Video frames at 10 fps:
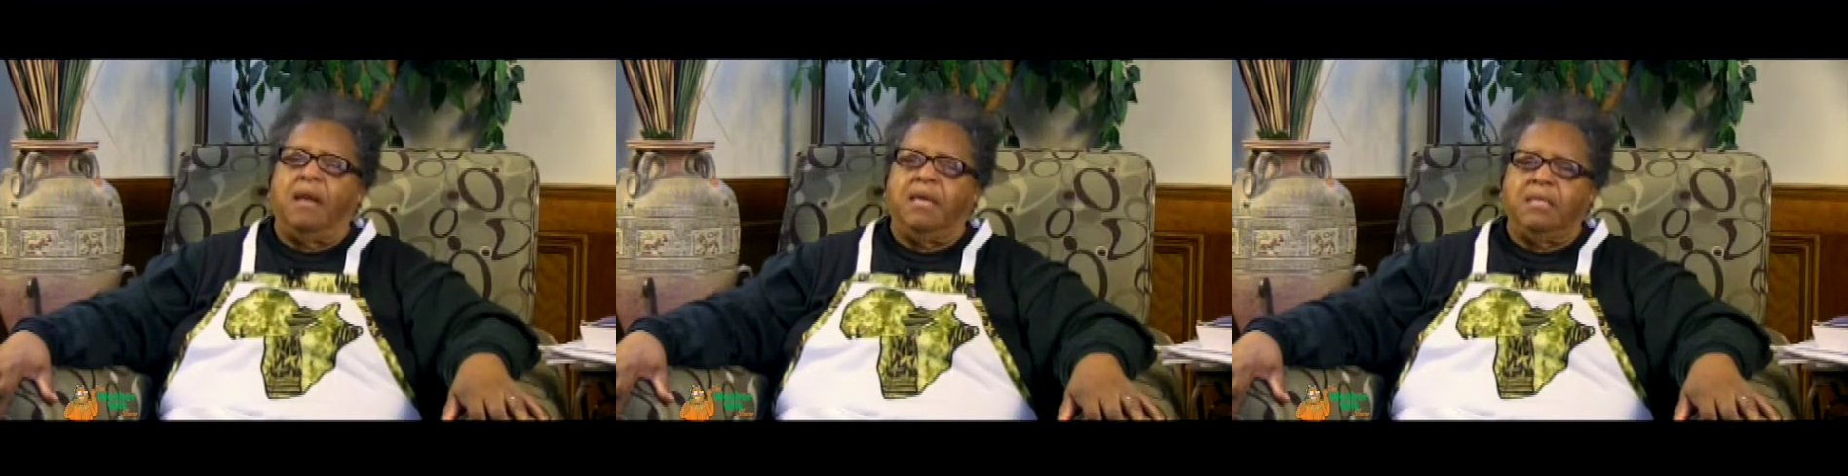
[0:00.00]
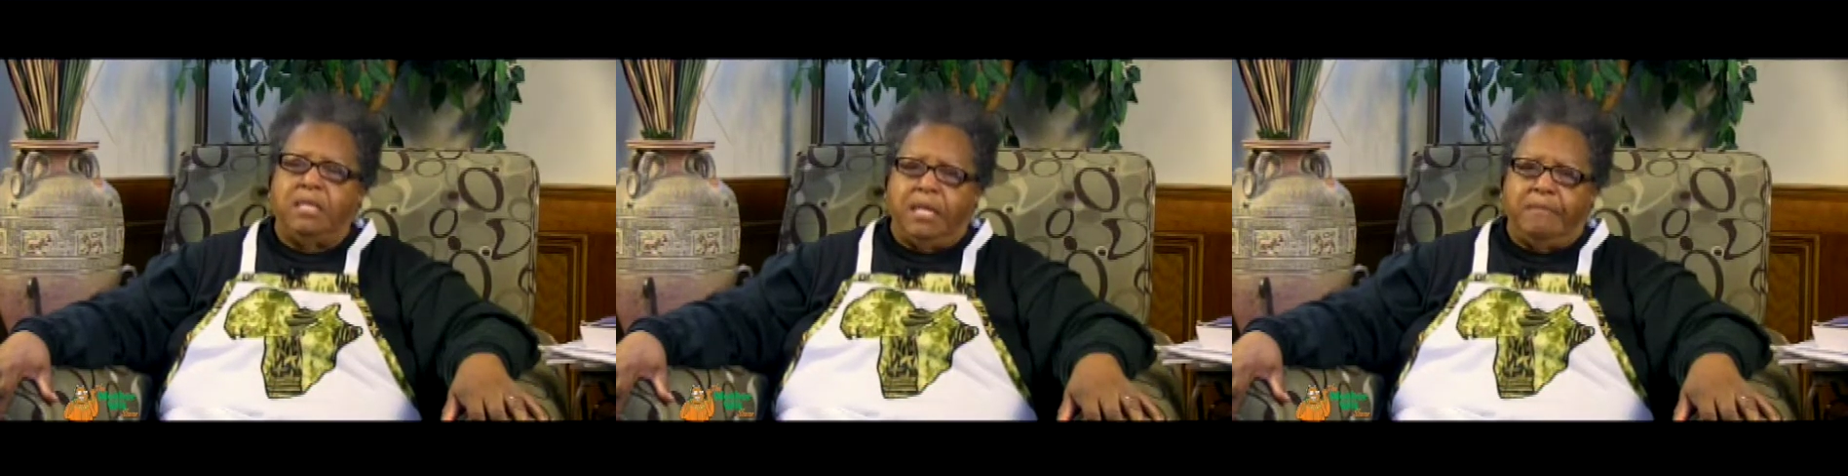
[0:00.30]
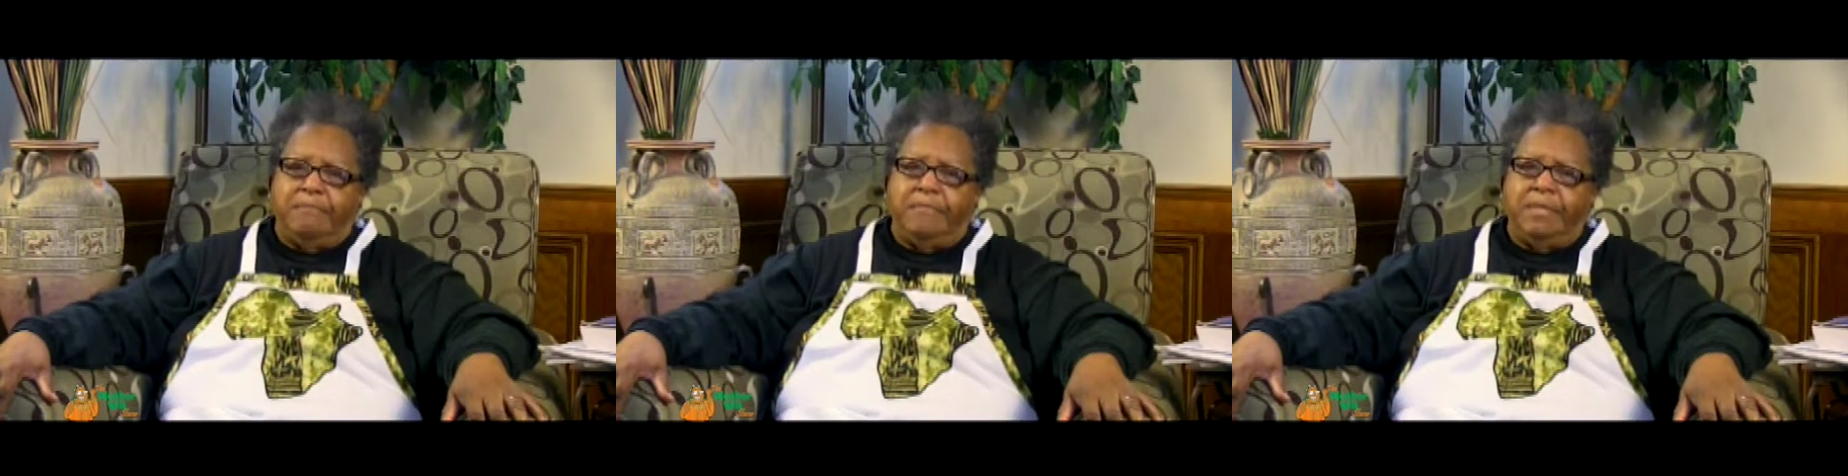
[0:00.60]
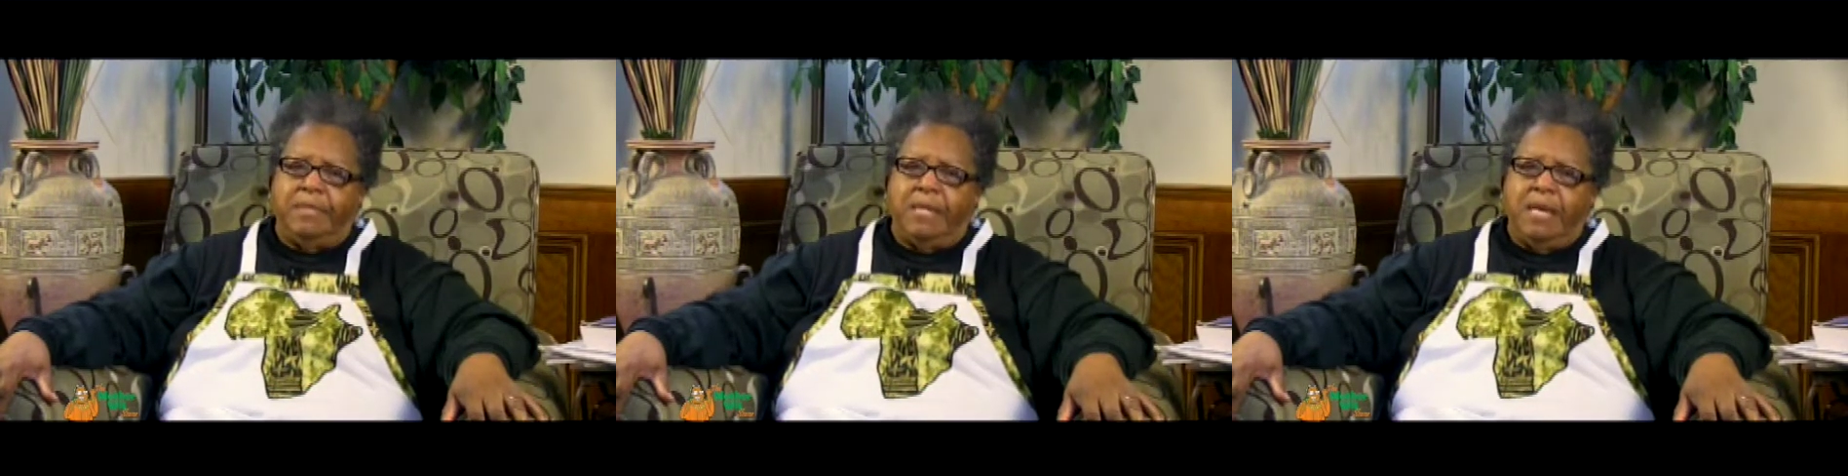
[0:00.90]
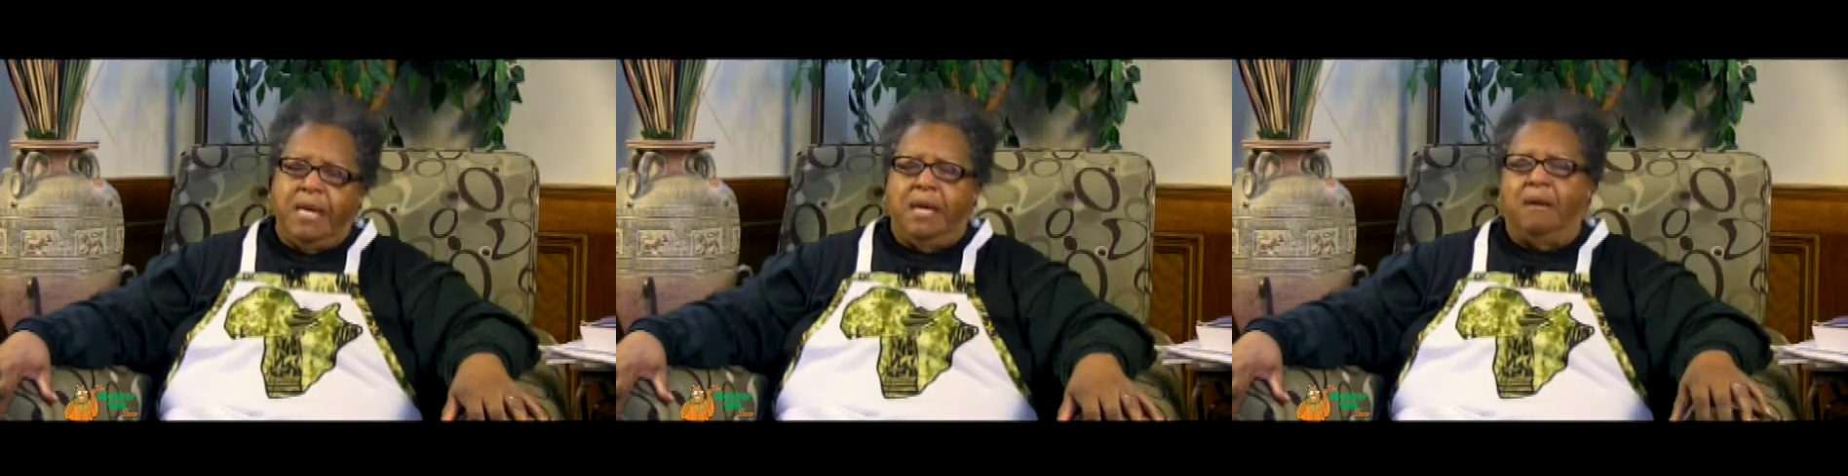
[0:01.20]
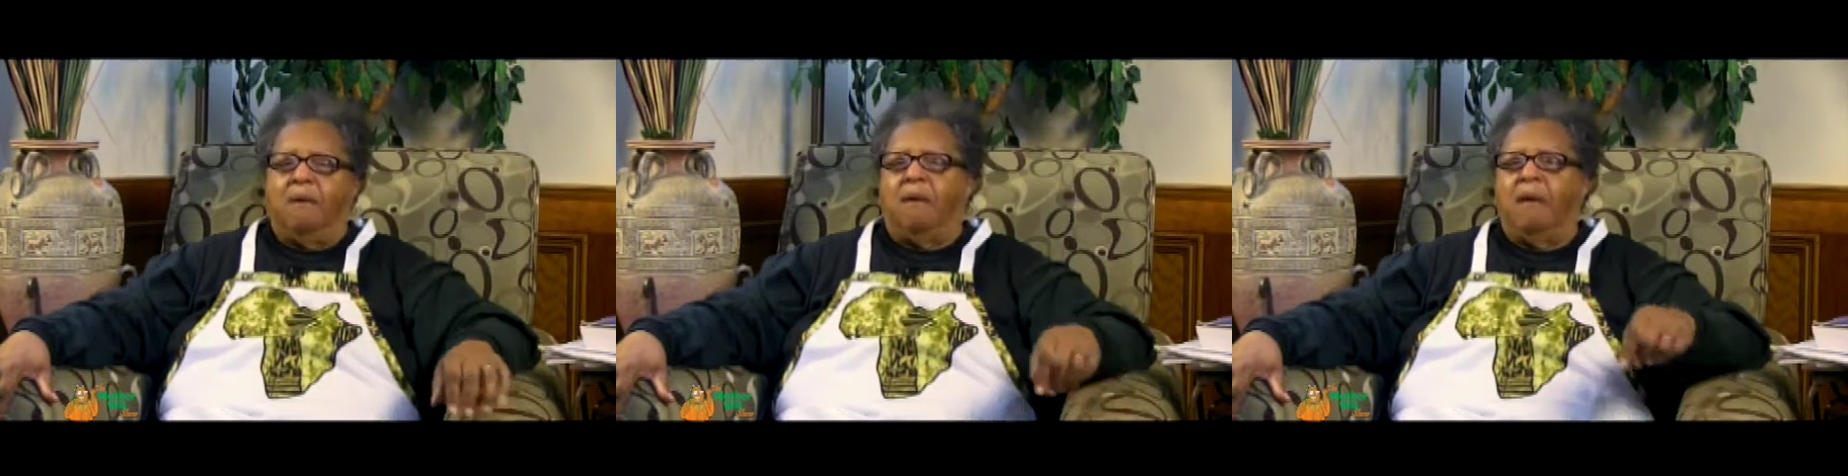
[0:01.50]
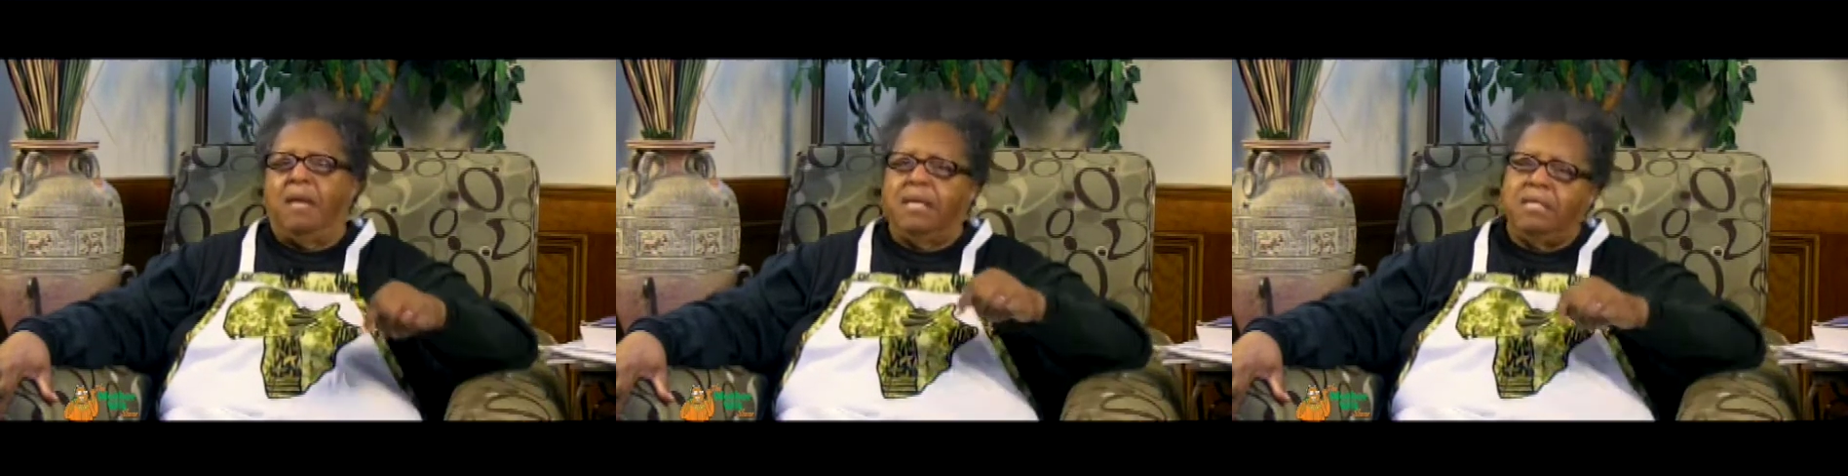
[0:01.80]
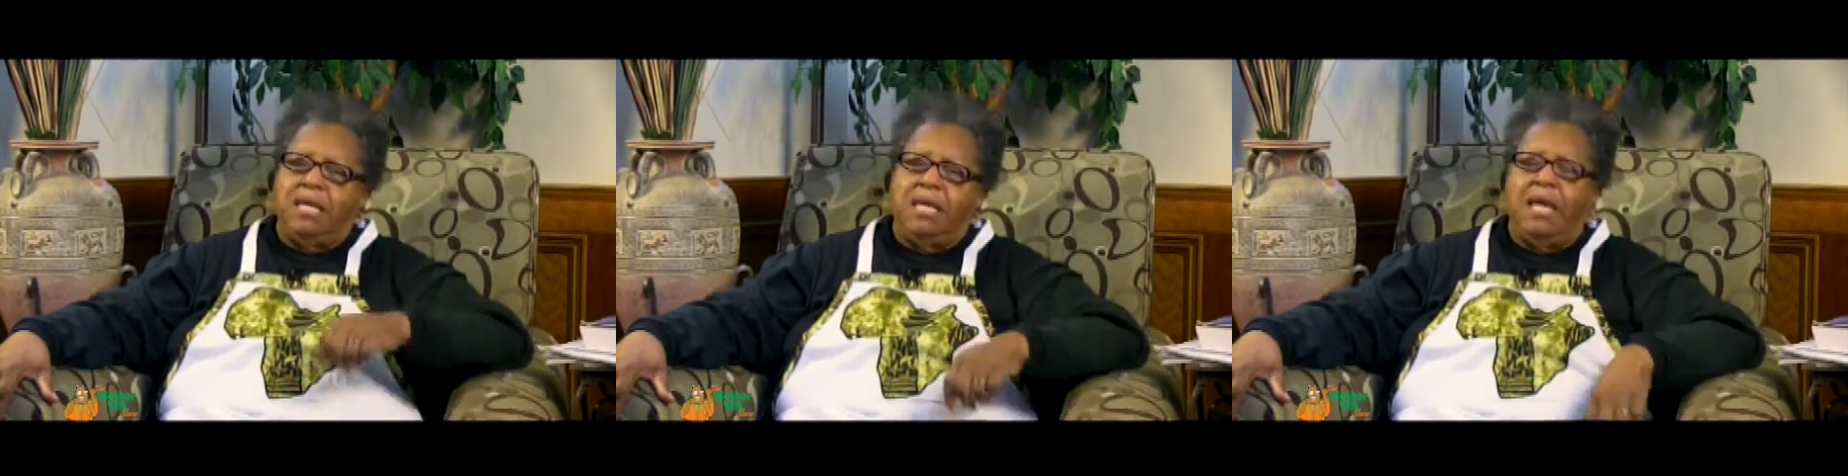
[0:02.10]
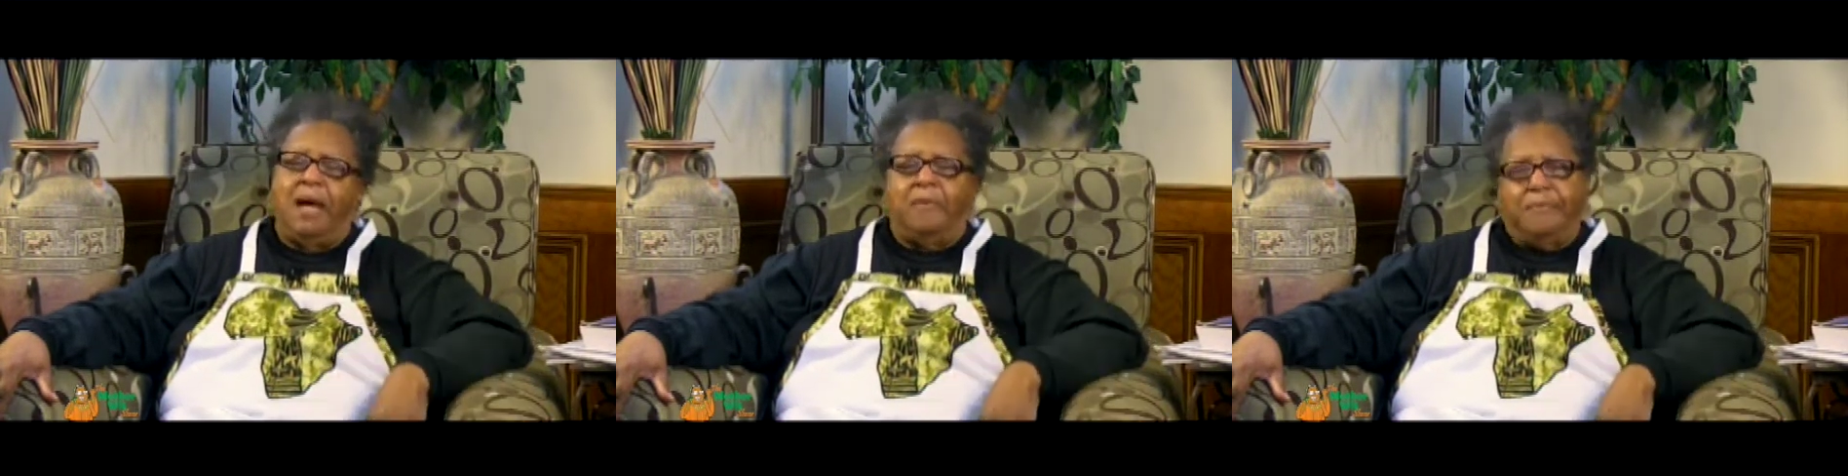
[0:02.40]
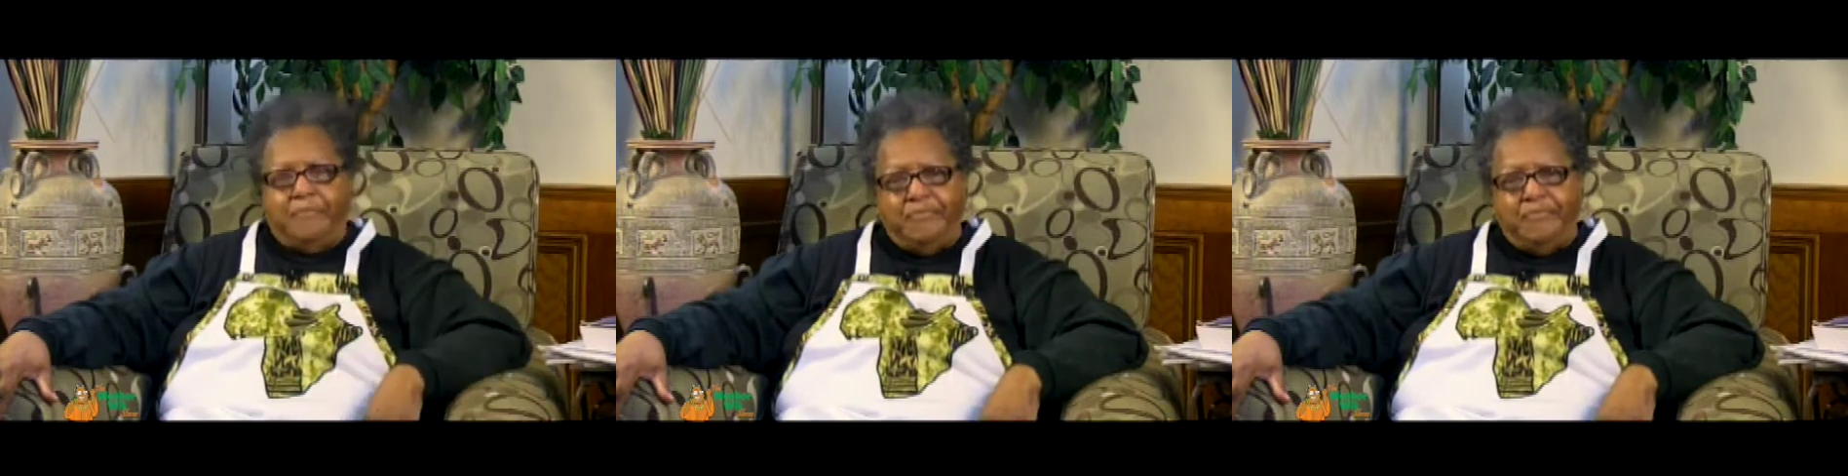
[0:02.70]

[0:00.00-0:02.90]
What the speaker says: his eating and all his eating out,